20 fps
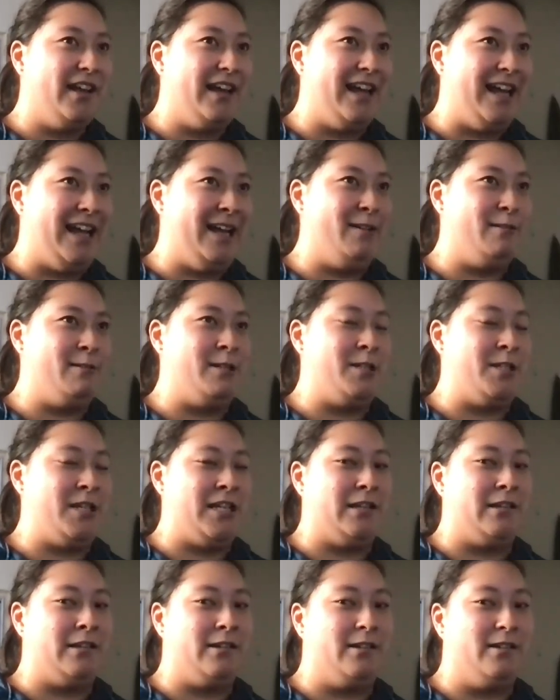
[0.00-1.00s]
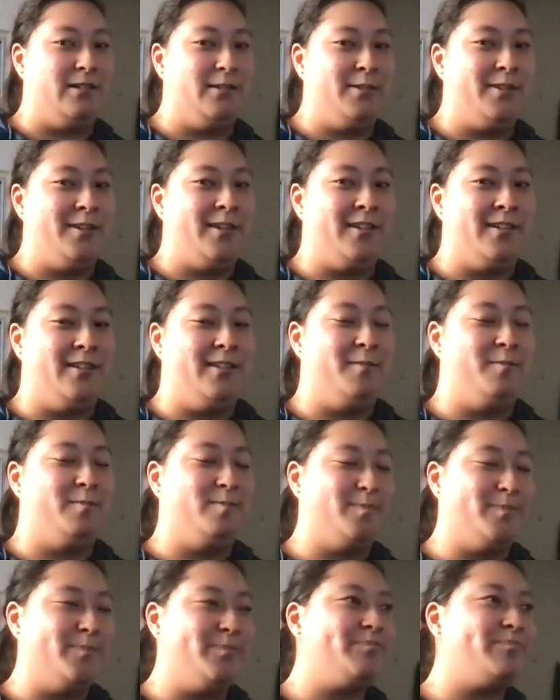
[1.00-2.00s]
I always say the the
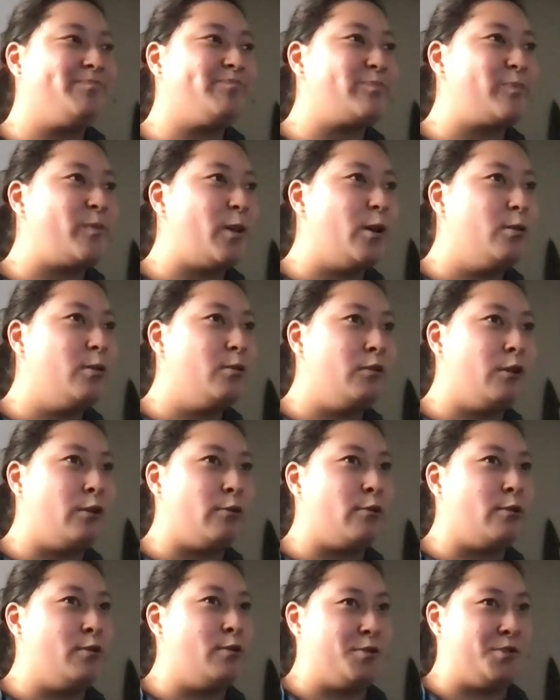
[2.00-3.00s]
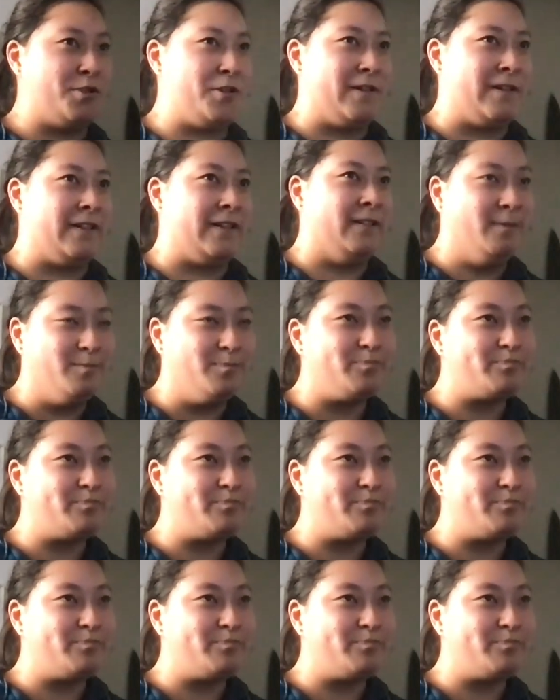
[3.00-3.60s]
locals are,